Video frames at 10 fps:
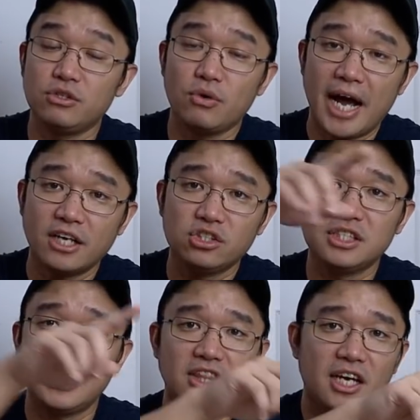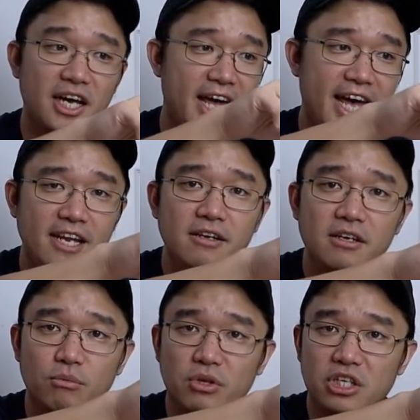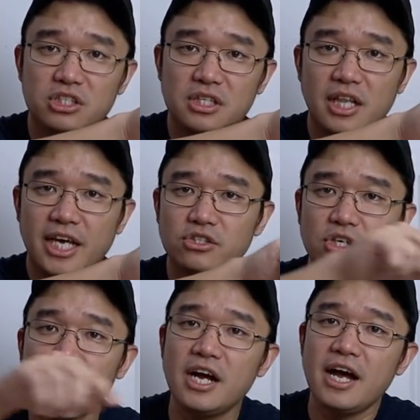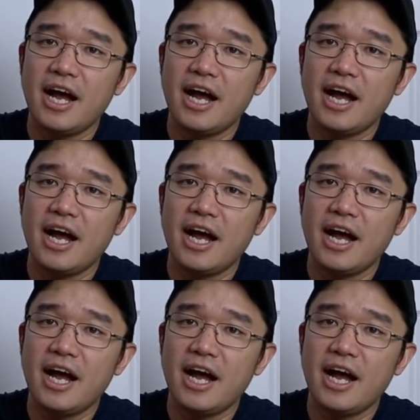You actually get the head, which is the laser,